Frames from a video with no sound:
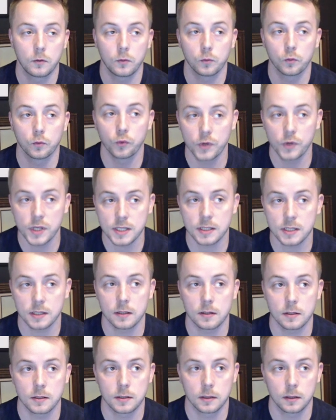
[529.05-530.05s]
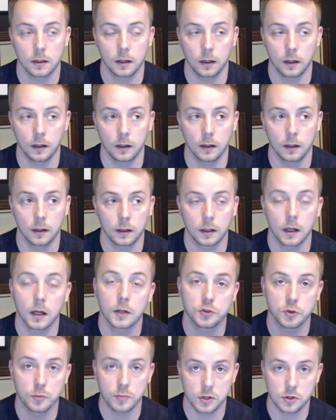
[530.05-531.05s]
recent
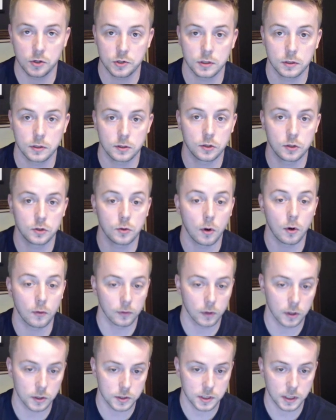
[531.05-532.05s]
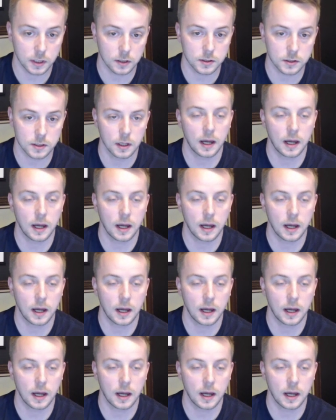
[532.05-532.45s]
contribution to overall sales.